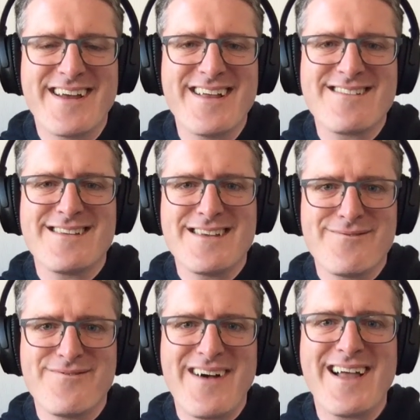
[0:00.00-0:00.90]
It's a
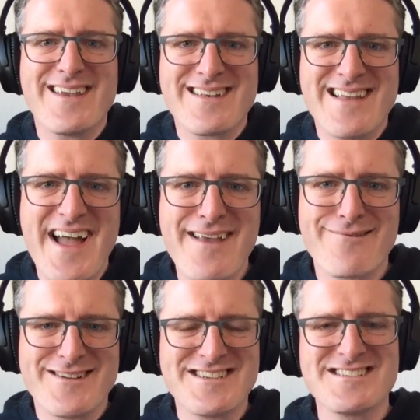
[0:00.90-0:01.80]
valid
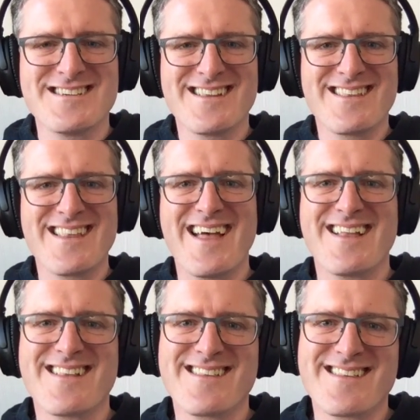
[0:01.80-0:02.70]
language that